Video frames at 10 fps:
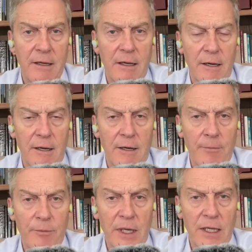
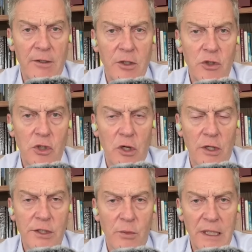But you should
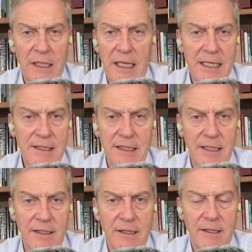also realize
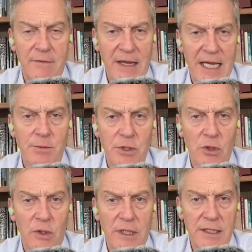that vast
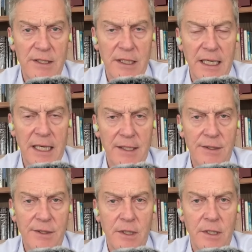majority of these
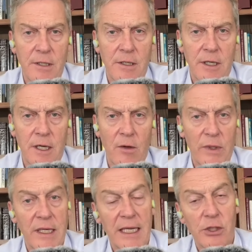denials,
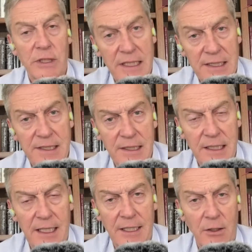when it actually is
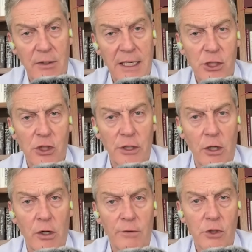denied, are actually
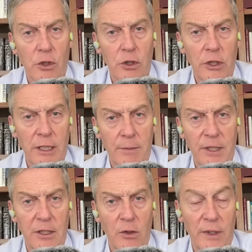overturned on
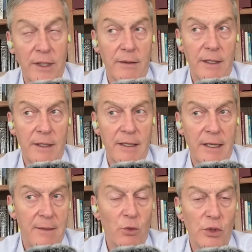appeal when
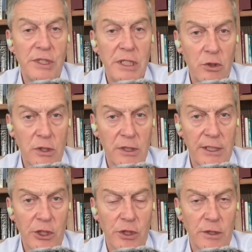a more senior
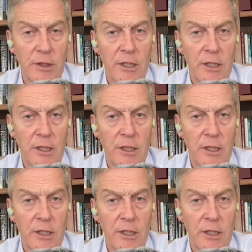clinician